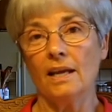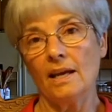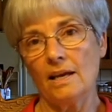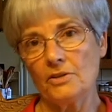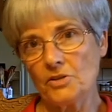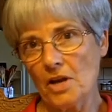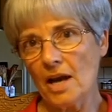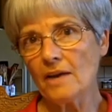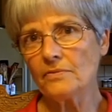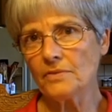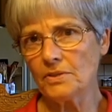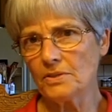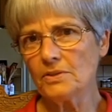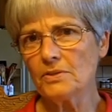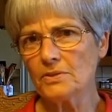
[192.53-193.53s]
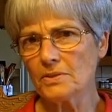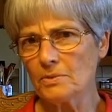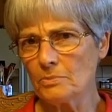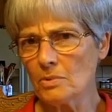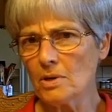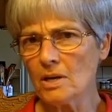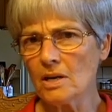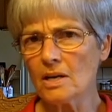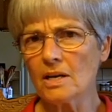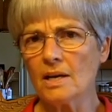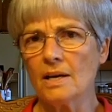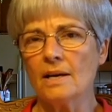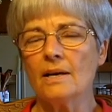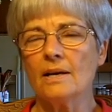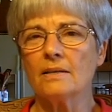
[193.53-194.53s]
and you have to do some work
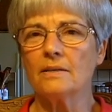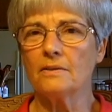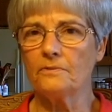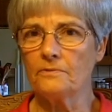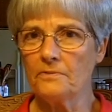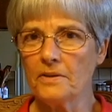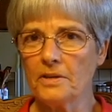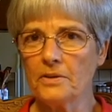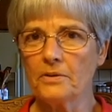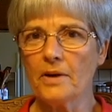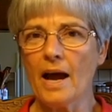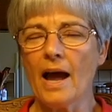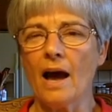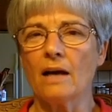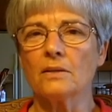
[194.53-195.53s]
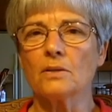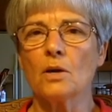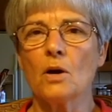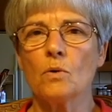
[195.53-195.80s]
to figure out